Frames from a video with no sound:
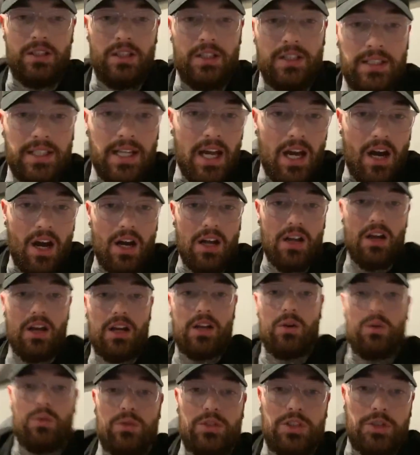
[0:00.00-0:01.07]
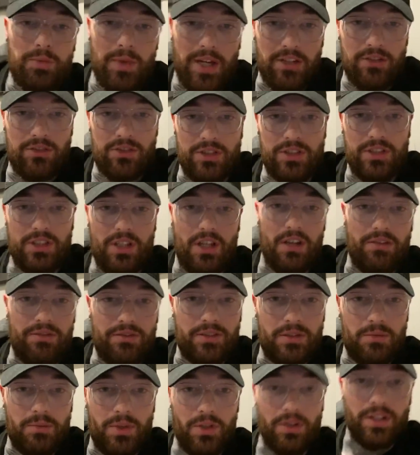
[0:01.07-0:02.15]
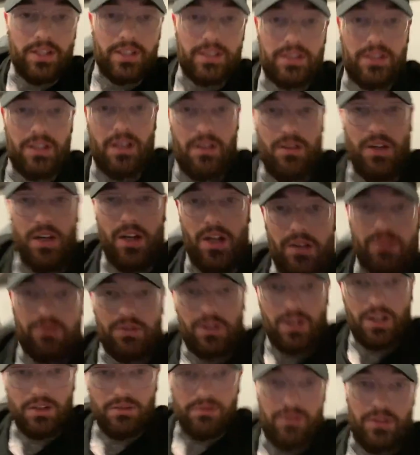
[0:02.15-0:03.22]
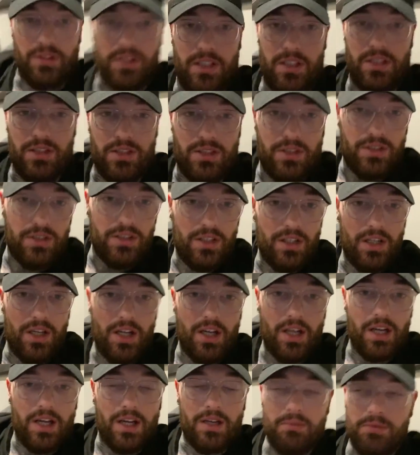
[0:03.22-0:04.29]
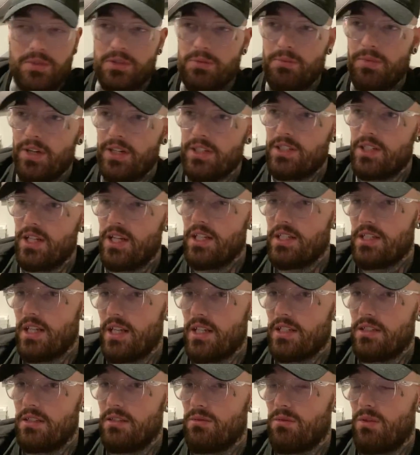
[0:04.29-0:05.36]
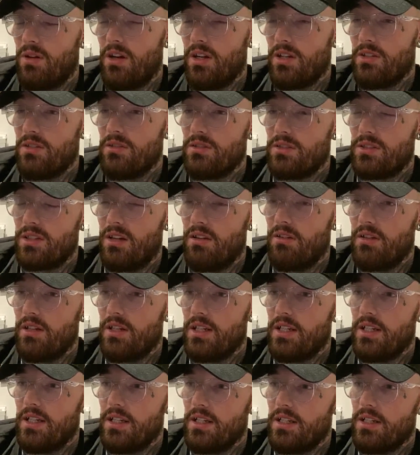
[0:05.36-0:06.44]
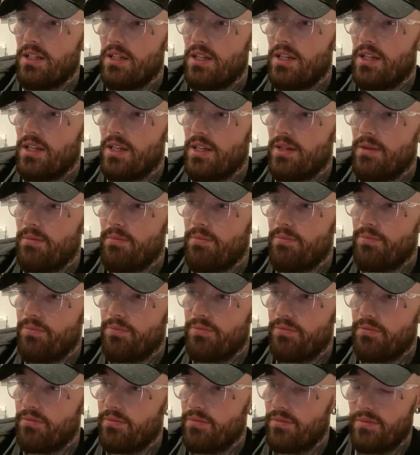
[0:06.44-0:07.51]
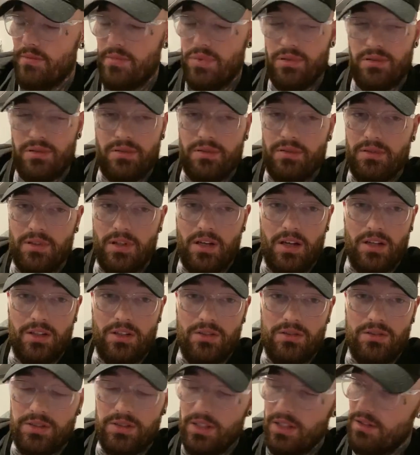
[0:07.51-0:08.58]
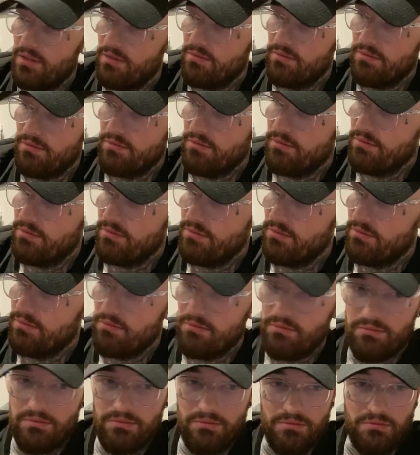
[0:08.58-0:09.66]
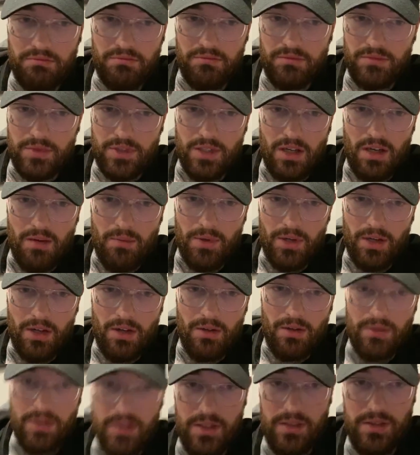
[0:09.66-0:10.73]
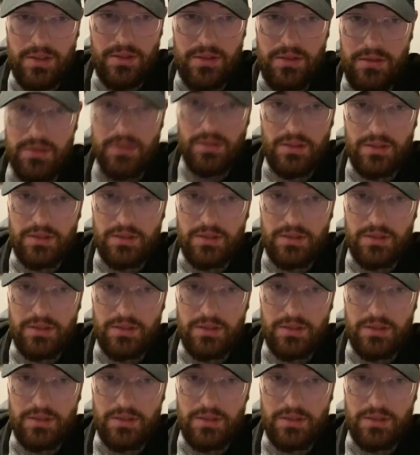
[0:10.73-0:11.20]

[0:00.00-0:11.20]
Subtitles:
Yeah, I like all Spectra stuff, to be honest. I really do. Spectra Edge X is what I use currently, and I used it time ago, and it's